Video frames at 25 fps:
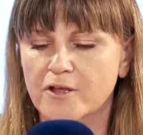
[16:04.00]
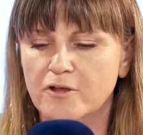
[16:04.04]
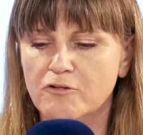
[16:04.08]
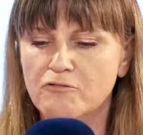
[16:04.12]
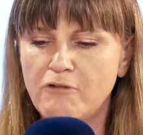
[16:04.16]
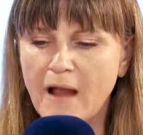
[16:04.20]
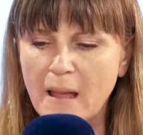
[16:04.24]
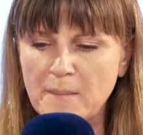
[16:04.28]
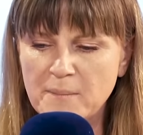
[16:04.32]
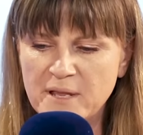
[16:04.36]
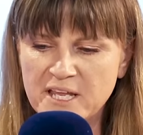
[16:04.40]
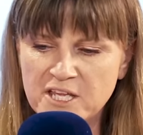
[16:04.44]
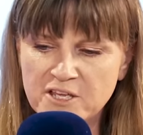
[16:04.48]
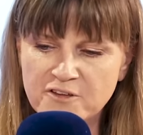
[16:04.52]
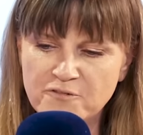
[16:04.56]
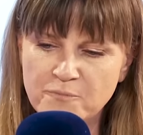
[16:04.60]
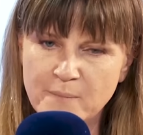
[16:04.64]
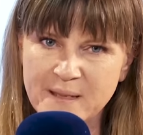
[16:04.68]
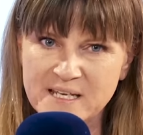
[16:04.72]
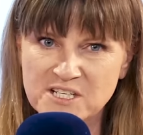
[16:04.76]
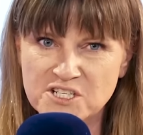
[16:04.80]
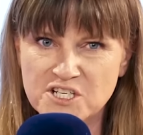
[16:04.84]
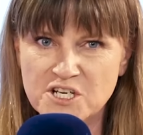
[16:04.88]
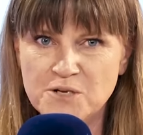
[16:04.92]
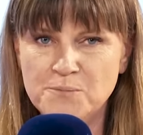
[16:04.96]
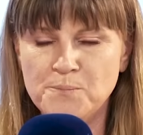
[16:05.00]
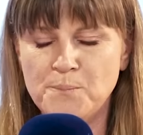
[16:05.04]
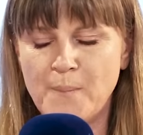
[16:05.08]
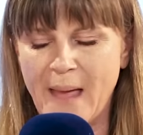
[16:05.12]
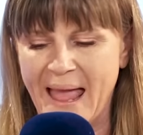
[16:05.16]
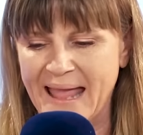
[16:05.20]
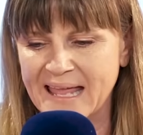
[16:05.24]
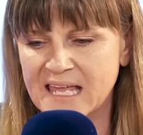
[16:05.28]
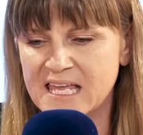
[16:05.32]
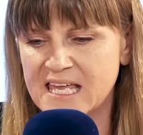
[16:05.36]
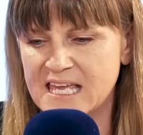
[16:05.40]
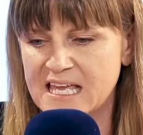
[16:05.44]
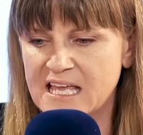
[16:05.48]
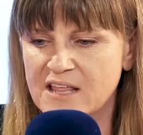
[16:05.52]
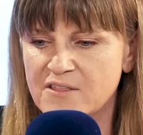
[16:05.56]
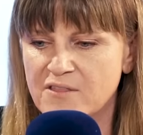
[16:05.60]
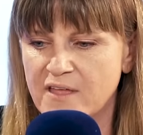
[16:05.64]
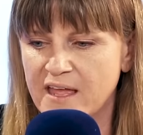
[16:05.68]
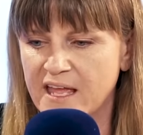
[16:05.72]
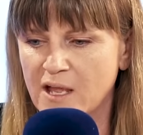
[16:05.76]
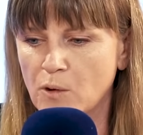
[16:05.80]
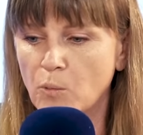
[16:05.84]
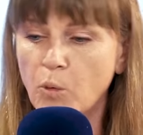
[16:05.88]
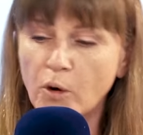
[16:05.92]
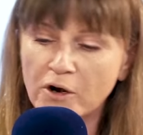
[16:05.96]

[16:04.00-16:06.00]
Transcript: Ramy, you've mentioned banking there.